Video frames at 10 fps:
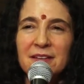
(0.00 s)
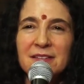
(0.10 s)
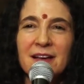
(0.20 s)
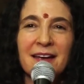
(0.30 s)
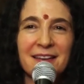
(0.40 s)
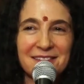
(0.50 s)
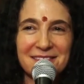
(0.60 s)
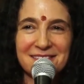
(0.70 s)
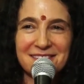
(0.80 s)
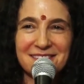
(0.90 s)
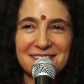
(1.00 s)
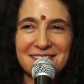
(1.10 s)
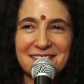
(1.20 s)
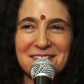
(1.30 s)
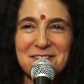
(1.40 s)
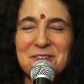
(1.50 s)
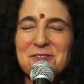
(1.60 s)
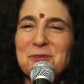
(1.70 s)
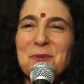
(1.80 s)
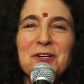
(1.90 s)
science.
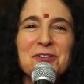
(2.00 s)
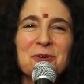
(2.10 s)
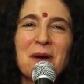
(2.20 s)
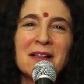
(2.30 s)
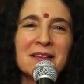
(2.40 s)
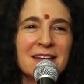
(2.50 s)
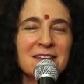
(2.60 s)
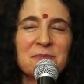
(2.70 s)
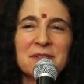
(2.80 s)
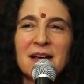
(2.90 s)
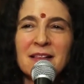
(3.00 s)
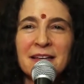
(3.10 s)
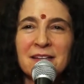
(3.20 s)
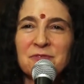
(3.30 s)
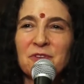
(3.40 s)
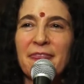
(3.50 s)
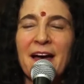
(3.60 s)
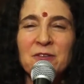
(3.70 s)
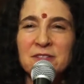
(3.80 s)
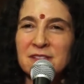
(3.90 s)
Spirituality has been telling us for
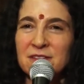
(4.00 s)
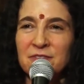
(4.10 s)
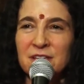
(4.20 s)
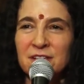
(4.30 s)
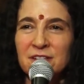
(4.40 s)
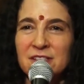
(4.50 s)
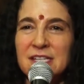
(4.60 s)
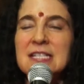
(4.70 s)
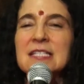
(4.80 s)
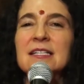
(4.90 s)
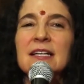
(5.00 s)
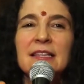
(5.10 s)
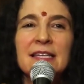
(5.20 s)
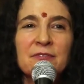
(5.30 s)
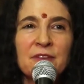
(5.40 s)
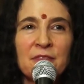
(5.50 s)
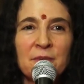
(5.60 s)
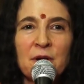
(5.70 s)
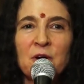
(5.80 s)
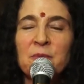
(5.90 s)
thousands of years, live in the
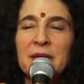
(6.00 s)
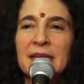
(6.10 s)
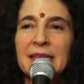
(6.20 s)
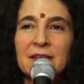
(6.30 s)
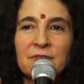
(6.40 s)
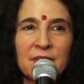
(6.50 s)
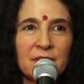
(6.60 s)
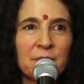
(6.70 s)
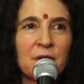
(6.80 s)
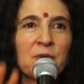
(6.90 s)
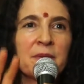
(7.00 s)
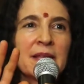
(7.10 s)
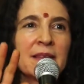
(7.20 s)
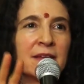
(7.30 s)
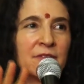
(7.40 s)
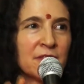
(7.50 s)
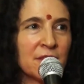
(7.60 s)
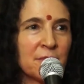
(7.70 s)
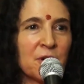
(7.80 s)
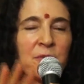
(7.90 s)
moment, live in the moment, live in
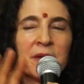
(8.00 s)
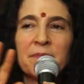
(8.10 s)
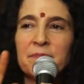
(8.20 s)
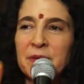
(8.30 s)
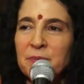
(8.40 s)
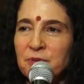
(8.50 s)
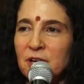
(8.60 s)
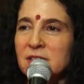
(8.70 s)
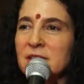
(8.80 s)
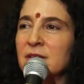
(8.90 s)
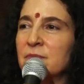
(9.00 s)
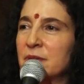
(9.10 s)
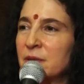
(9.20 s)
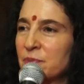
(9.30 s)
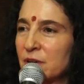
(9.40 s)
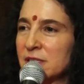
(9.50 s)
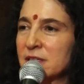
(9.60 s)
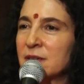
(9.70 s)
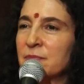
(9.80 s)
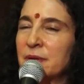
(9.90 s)
the moment, be present, be
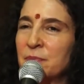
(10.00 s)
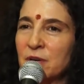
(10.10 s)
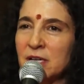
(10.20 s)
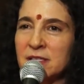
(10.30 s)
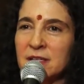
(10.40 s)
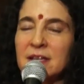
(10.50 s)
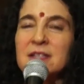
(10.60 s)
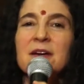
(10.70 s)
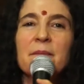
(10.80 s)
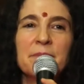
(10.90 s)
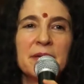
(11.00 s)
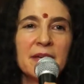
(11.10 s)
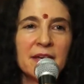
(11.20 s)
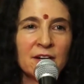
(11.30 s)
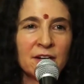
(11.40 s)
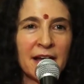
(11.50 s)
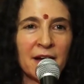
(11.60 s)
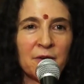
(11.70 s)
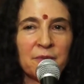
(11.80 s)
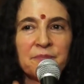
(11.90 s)
present, be present, be here
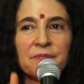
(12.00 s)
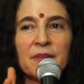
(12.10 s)
now.